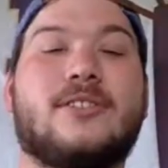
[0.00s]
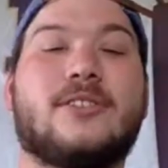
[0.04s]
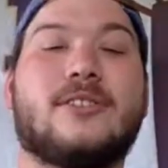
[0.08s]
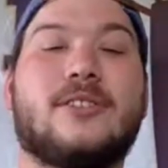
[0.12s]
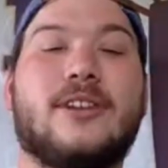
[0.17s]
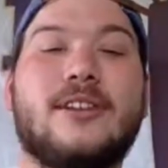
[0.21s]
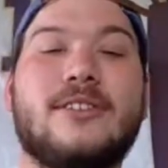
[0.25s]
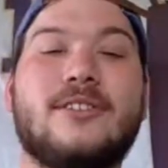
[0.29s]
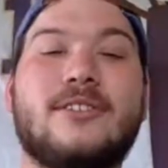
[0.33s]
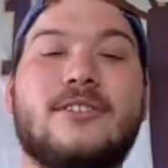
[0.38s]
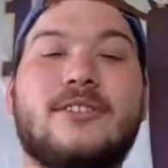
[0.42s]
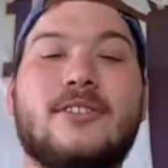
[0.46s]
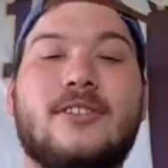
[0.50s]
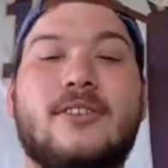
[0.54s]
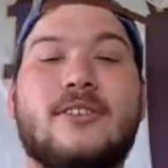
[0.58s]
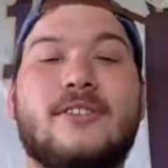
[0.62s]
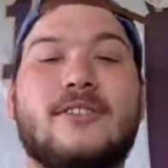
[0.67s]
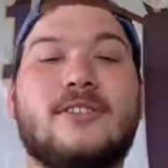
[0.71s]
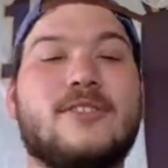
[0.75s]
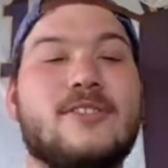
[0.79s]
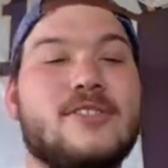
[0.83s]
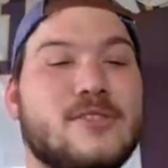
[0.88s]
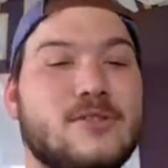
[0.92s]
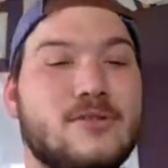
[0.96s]
So let's start
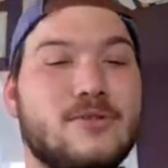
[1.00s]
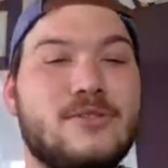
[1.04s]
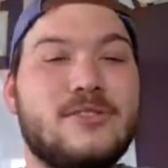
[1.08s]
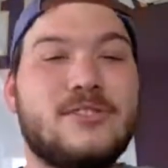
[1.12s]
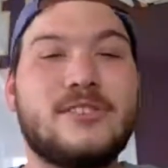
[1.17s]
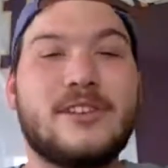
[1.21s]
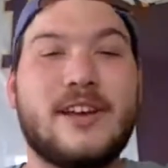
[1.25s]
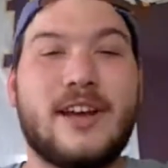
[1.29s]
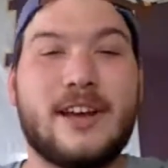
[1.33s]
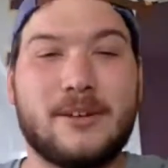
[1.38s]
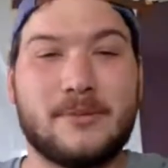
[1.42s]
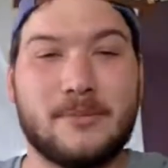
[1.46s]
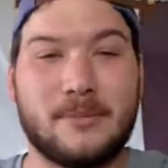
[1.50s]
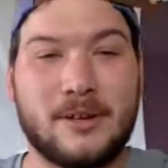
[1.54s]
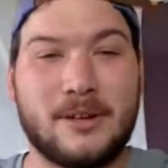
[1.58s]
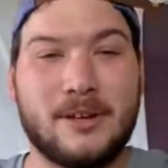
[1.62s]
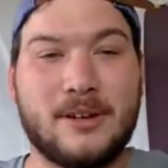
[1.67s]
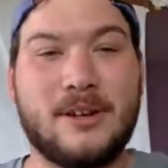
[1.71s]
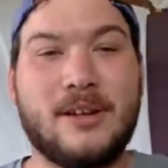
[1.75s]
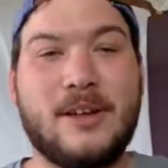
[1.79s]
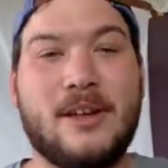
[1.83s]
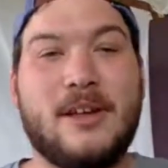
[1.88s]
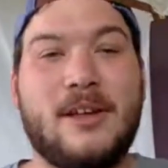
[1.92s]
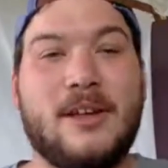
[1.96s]
the new segment
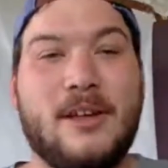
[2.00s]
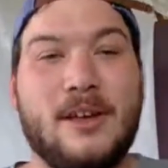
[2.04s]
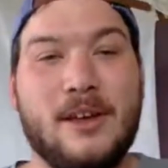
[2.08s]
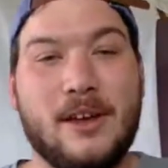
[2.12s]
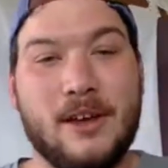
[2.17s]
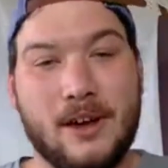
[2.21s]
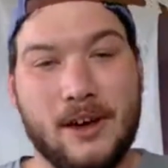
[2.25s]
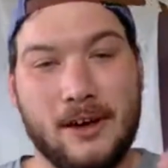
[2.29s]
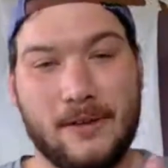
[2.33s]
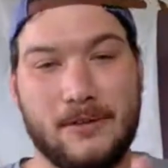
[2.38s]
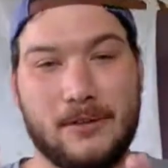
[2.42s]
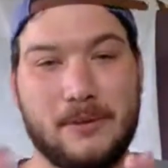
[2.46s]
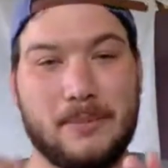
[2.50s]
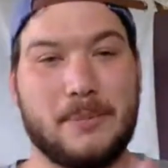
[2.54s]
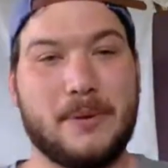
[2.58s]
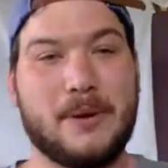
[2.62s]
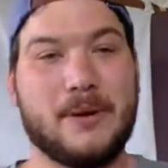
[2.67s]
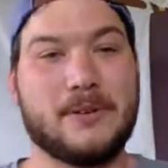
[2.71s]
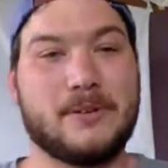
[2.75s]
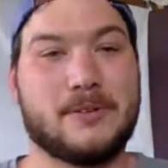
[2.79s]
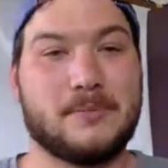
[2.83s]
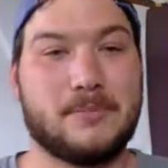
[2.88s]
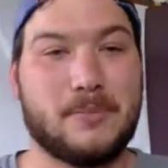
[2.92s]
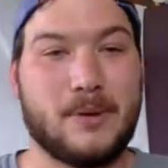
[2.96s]
of the
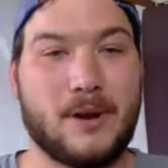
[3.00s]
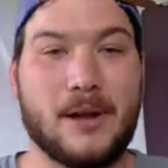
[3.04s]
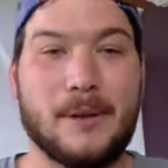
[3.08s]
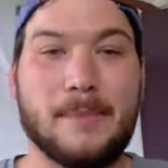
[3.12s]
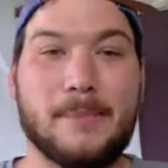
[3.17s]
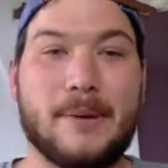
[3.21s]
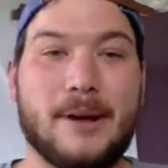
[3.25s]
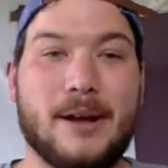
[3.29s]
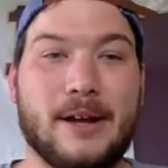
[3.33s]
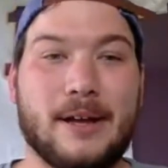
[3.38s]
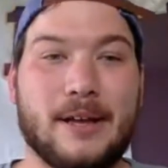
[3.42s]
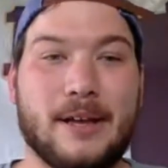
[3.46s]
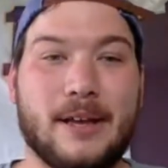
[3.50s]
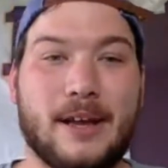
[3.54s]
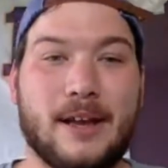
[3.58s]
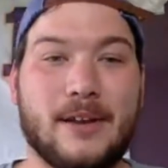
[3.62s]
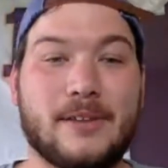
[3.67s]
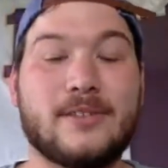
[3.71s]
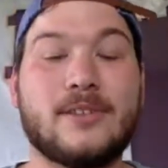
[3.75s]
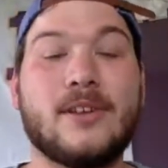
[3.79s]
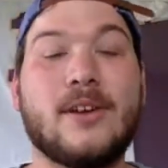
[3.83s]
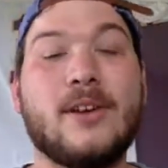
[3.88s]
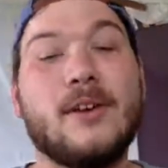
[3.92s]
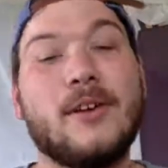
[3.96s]
Beers of Bryan
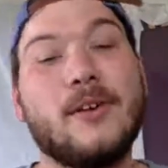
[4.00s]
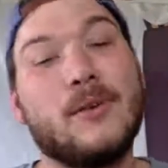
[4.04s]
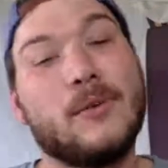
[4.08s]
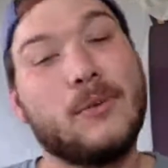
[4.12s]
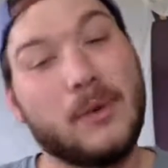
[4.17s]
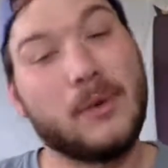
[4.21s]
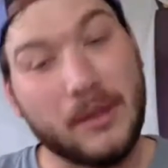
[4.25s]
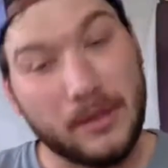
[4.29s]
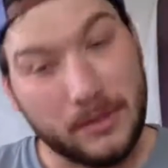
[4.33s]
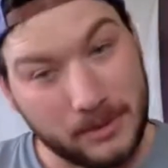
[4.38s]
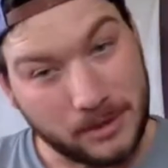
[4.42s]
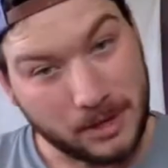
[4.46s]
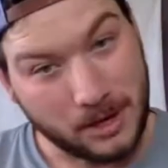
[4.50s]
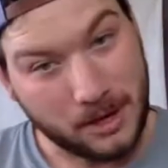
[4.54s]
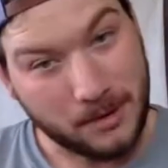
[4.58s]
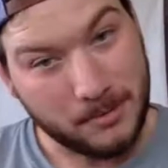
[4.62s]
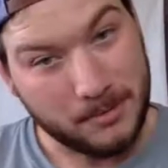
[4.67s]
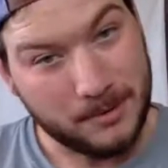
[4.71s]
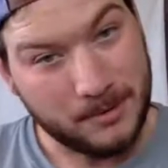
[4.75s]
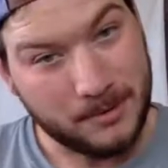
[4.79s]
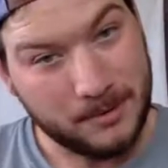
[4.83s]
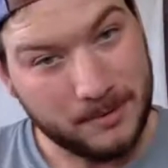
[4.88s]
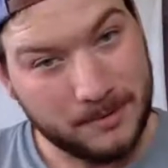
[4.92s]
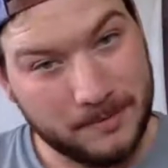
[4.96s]
podcast with
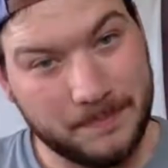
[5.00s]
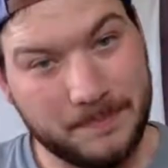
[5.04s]
Chubbs.